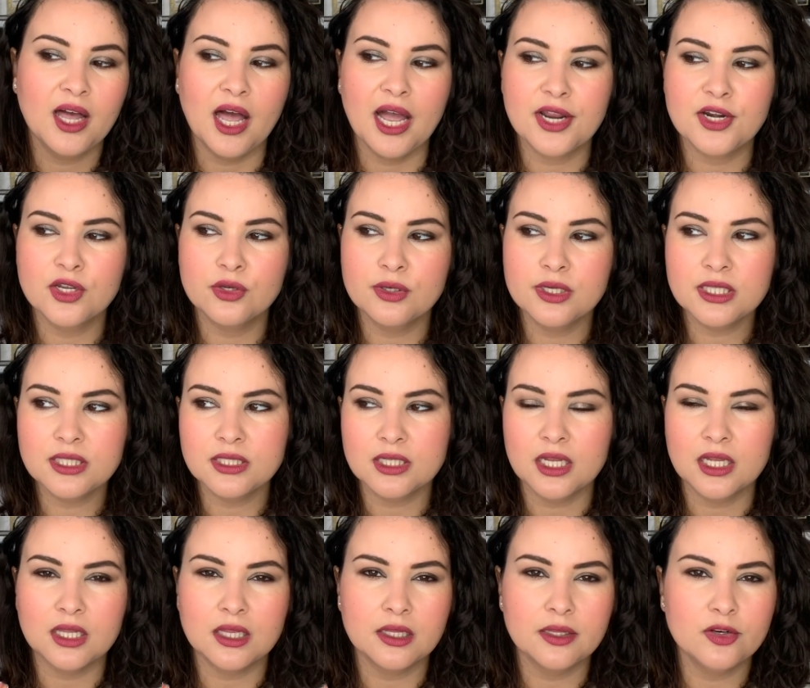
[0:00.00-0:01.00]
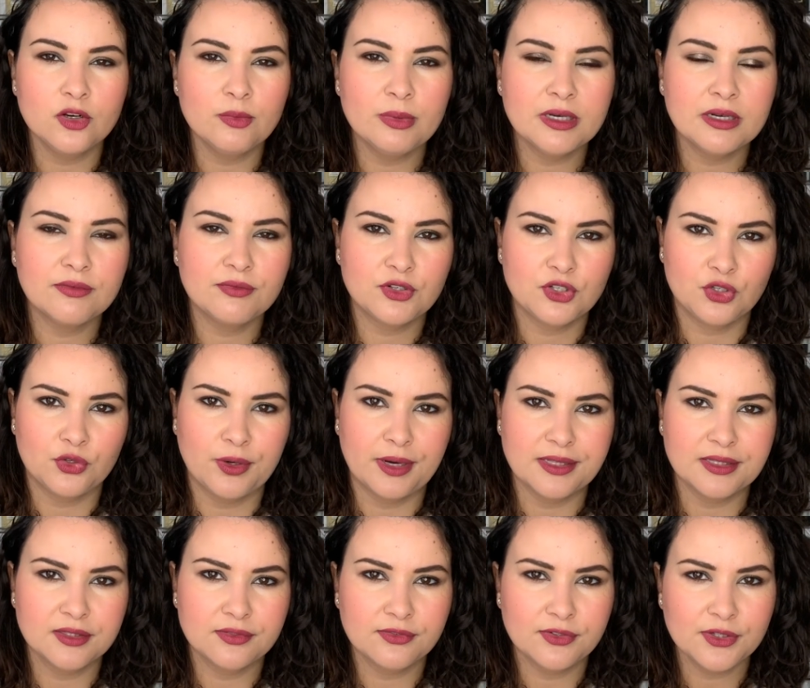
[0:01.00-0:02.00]
I noticed a little bit of
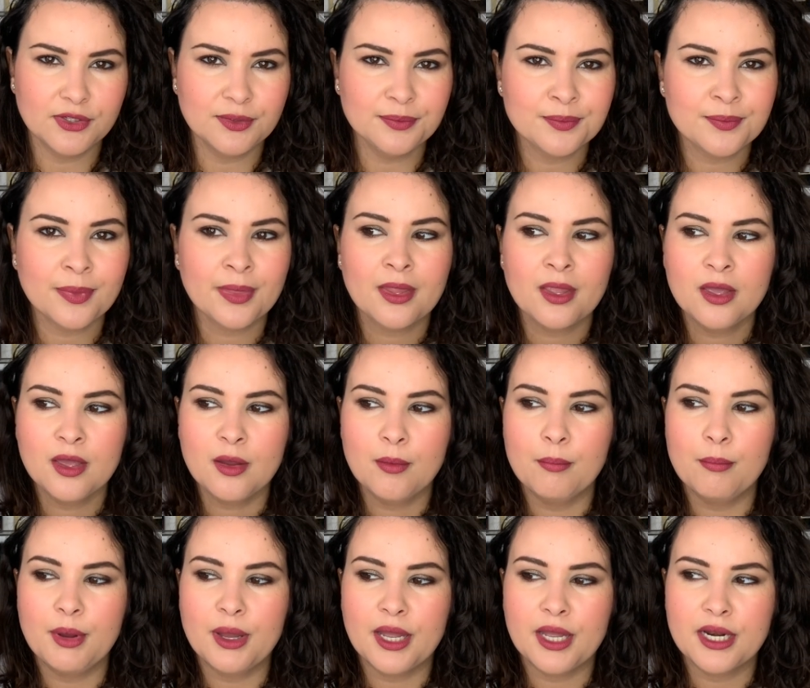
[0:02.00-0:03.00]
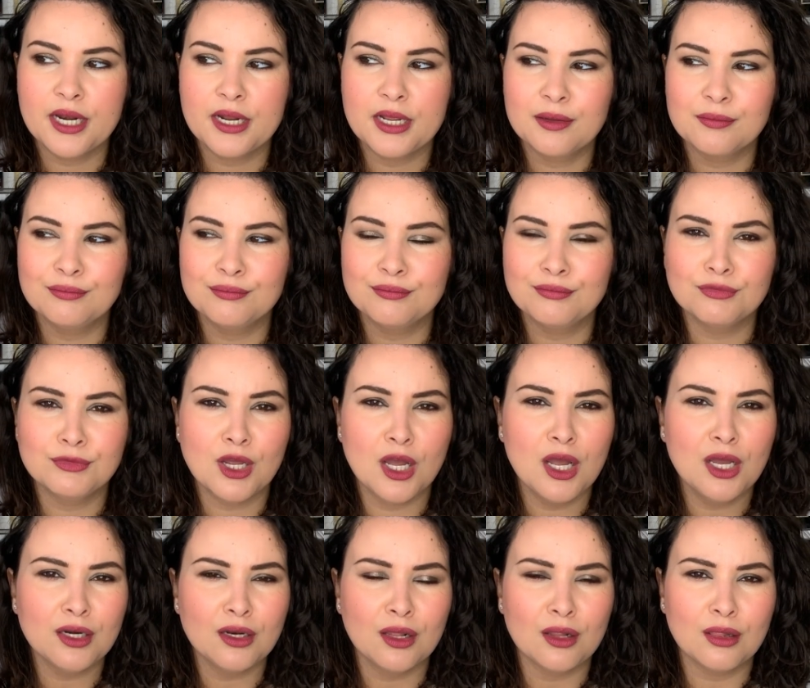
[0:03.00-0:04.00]
transfer, but
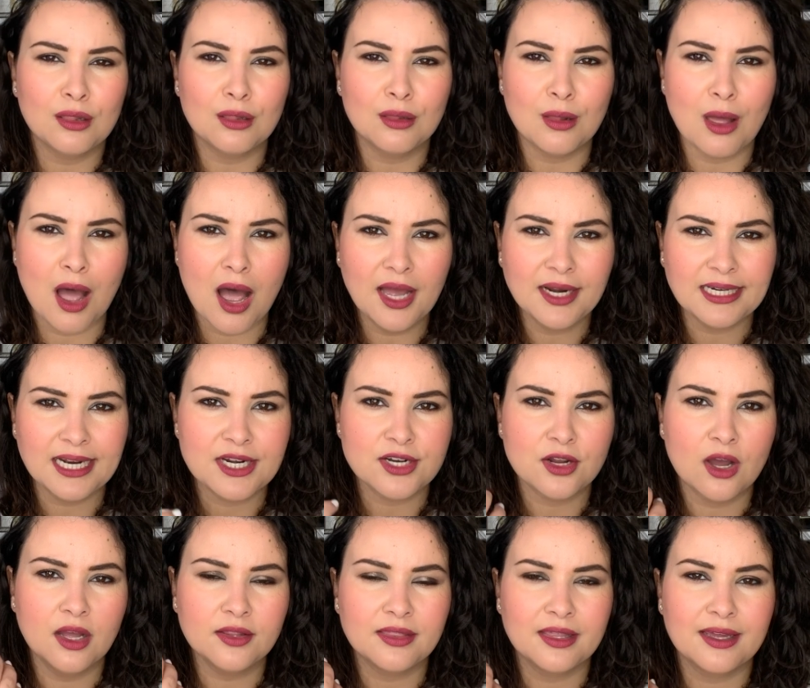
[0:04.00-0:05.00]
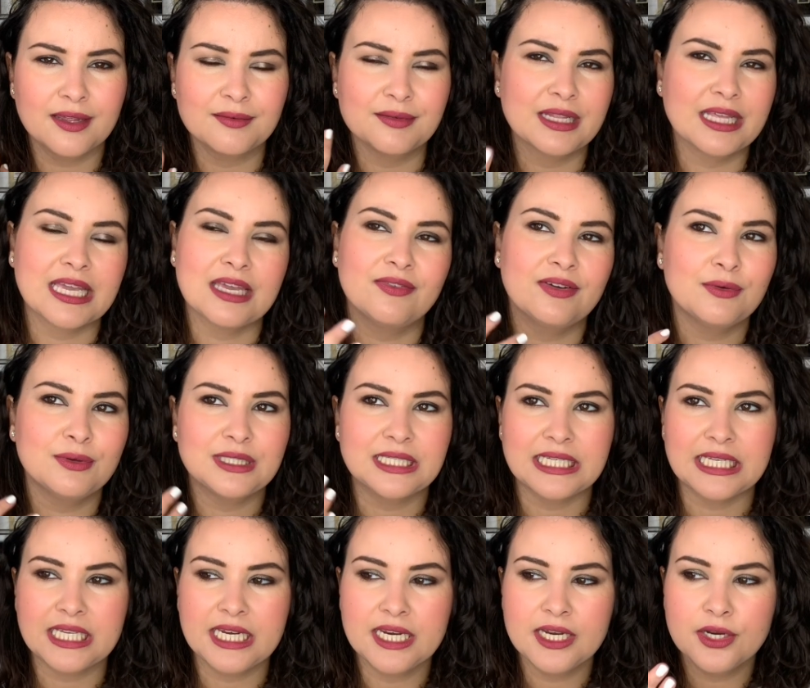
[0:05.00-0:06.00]
not a lot, and not that, like if I was
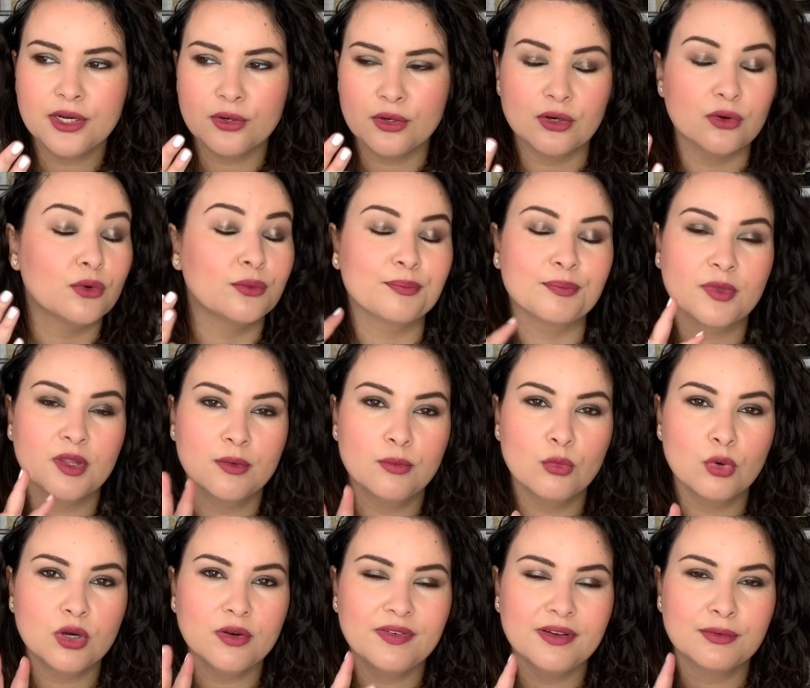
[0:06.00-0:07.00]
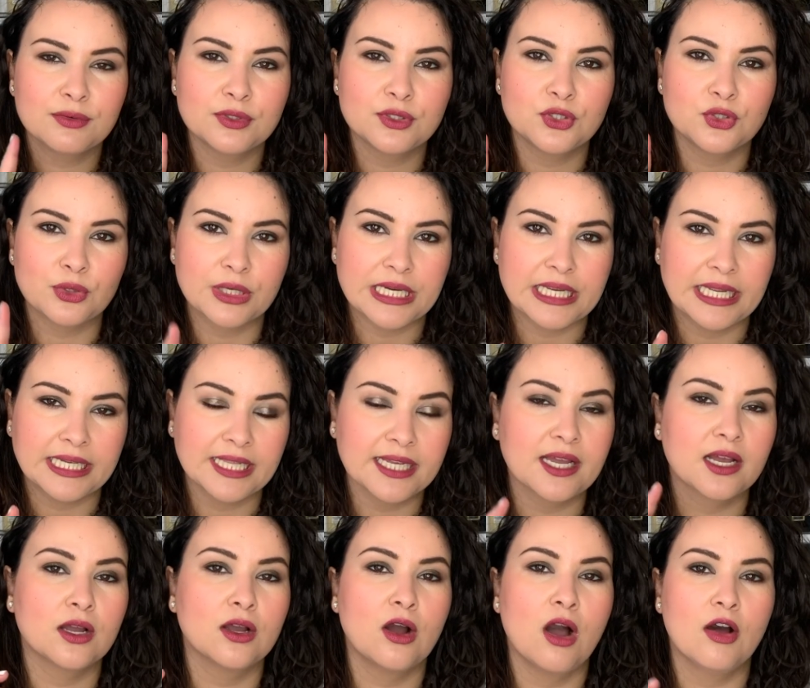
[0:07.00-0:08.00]
eating, or more if I was drinking,
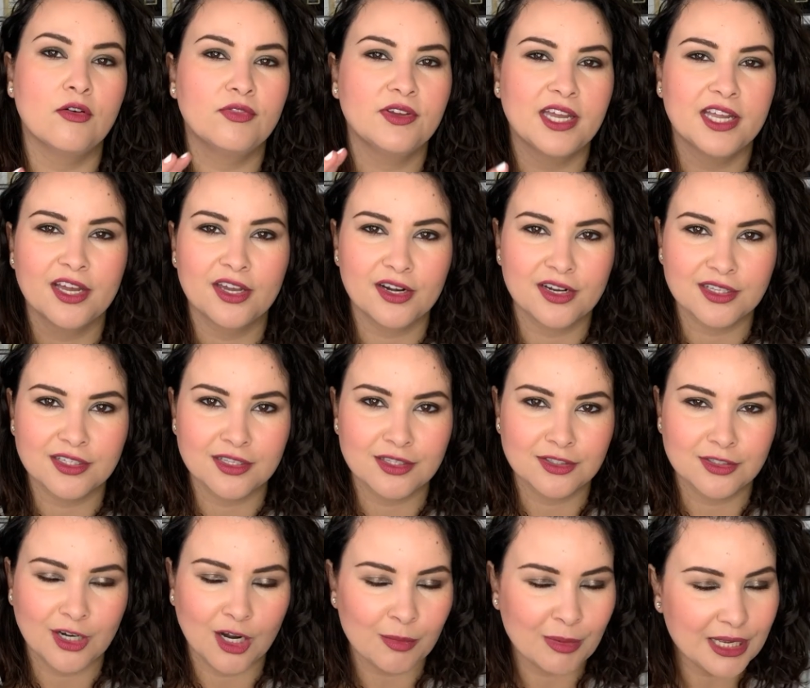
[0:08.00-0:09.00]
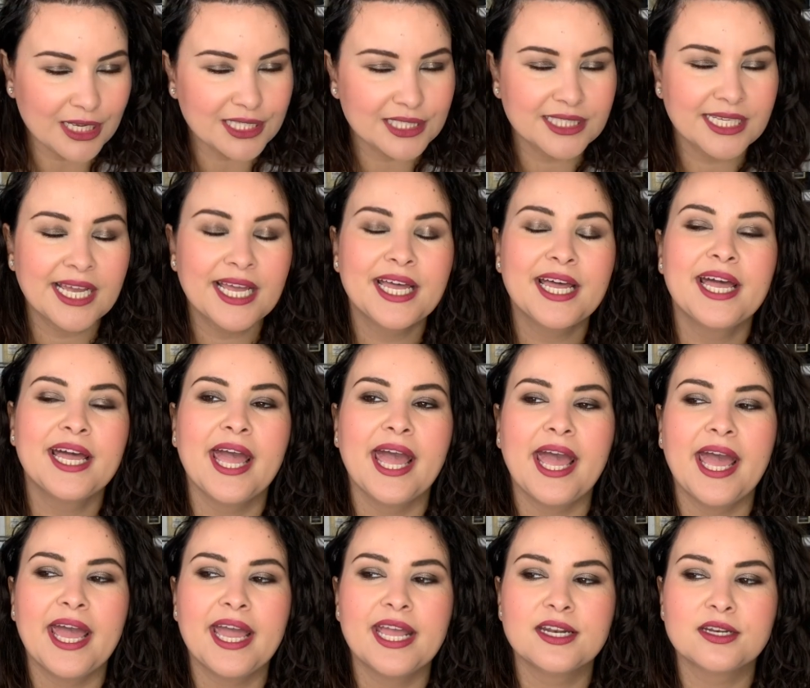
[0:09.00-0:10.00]
like a coffee, I got a, a Starbucks,
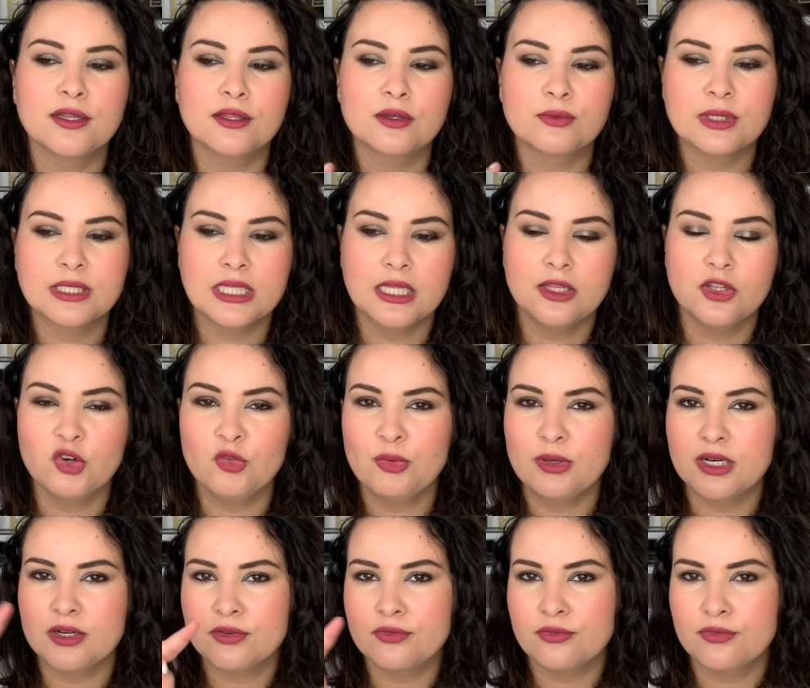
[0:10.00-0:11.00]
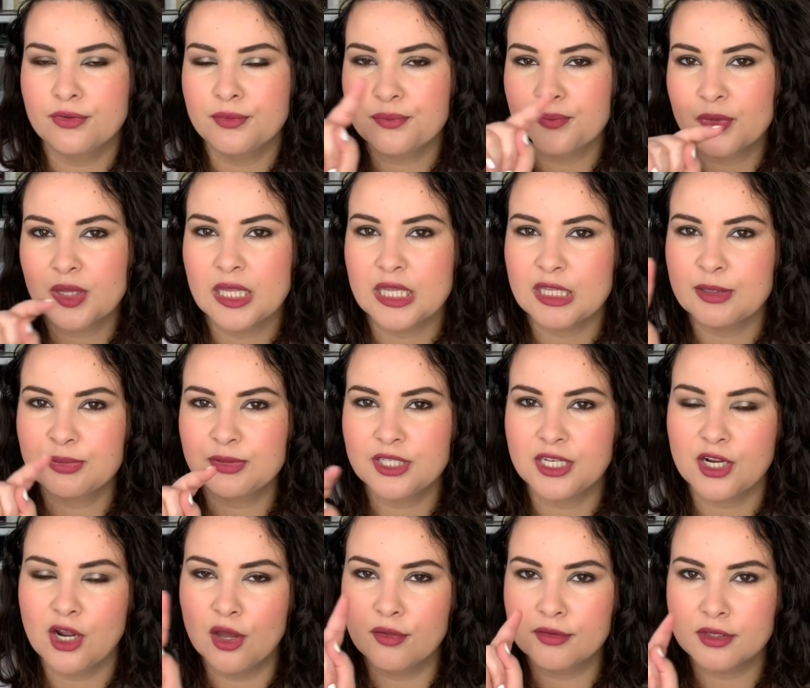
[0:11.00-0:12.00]
and there was a little bit of
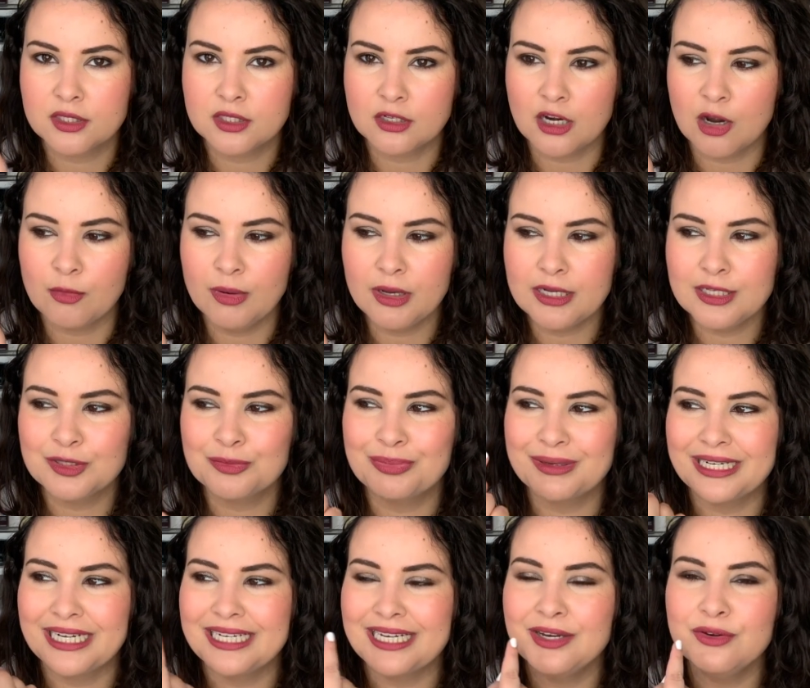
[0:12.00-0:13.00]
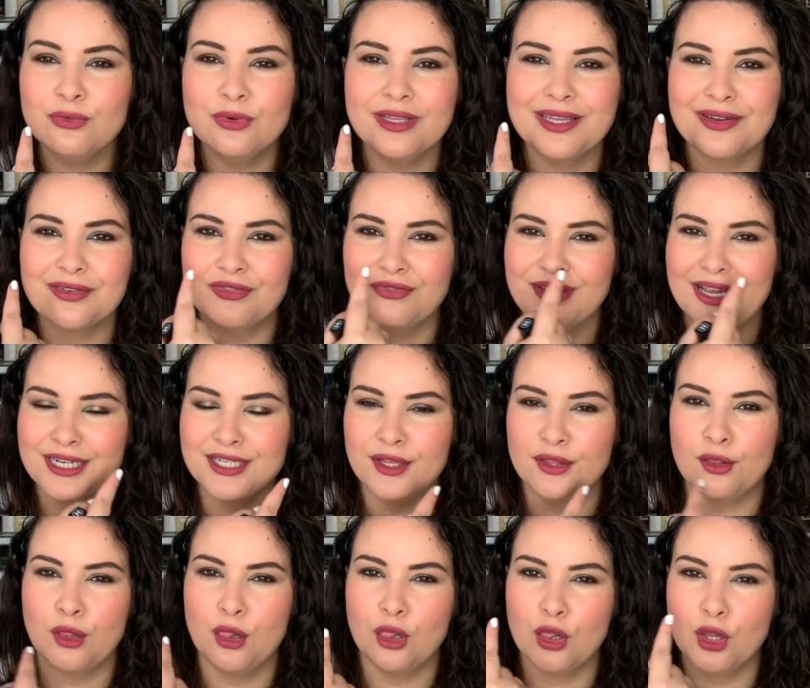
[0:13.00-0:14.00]
lipstick on the Starbucks, but it didn't really
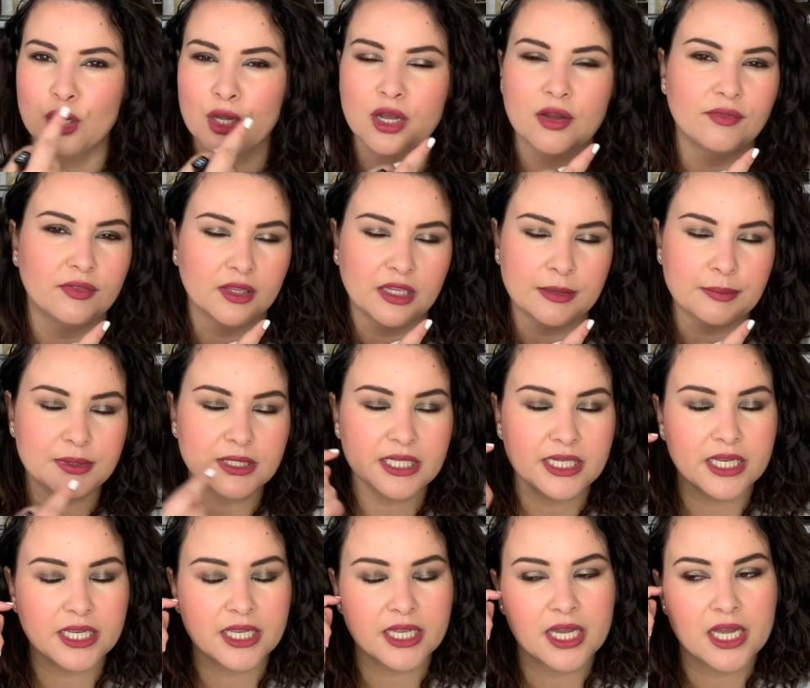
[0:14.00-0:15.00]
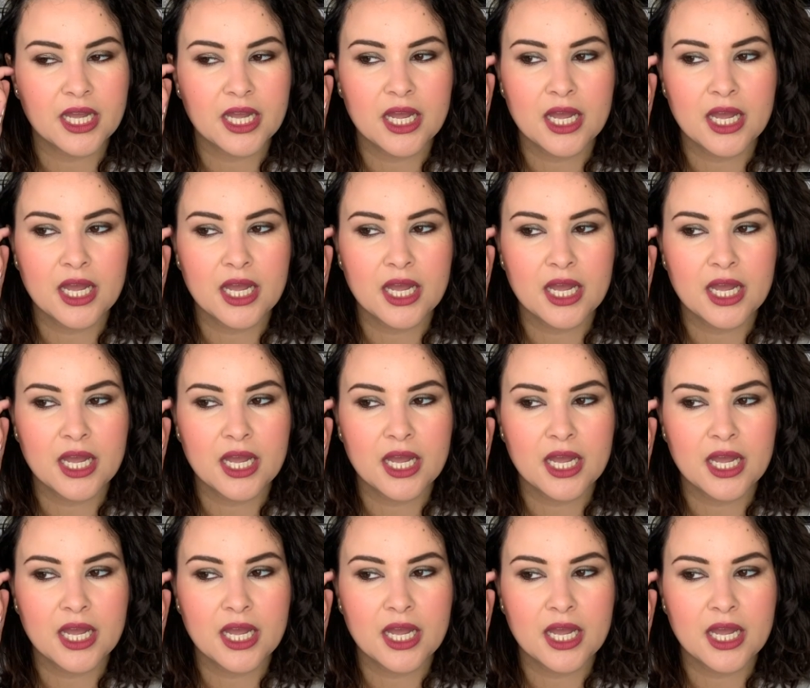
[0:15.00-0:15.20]
affect the look of the lipstick.